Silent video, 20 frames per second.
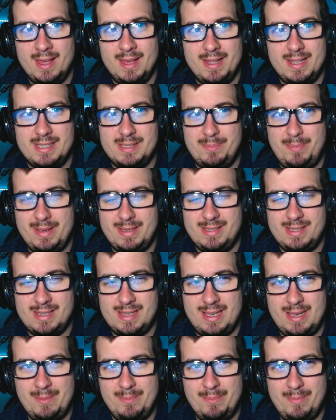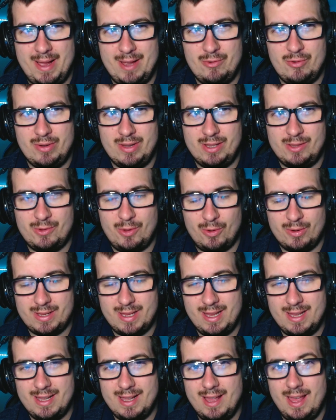It's basically Mayuri
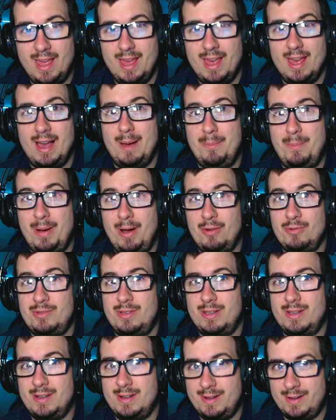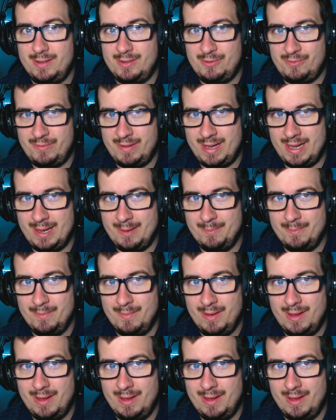talking about her dream